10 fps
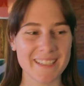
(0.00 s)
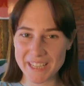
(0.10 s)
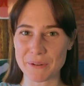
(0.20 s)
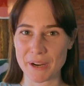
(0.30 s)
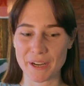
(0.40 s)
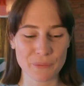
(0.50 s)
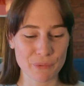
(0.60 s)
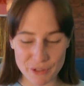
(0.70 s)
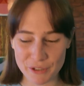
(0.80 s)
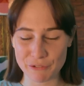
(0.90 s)
Anyway,
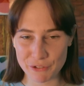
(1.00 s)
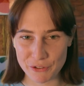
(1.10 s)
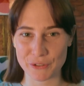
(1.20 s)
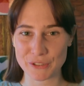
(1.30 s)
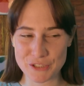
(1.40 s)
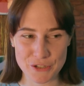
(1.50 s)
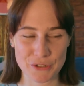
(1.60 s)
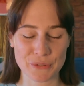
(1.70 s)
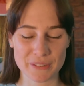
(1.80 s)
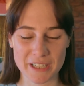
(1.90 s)
without further
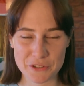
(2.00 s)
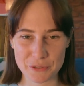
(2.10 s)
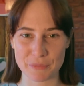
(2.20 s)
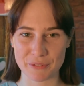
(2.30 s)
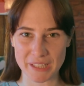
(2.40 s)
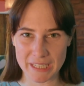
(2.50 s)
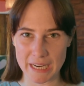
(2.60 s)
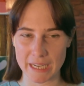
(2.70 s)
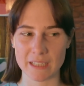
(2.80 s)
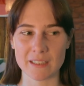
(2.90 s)
ado, in terms of
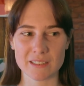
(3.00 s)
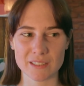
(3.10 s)
cleaning,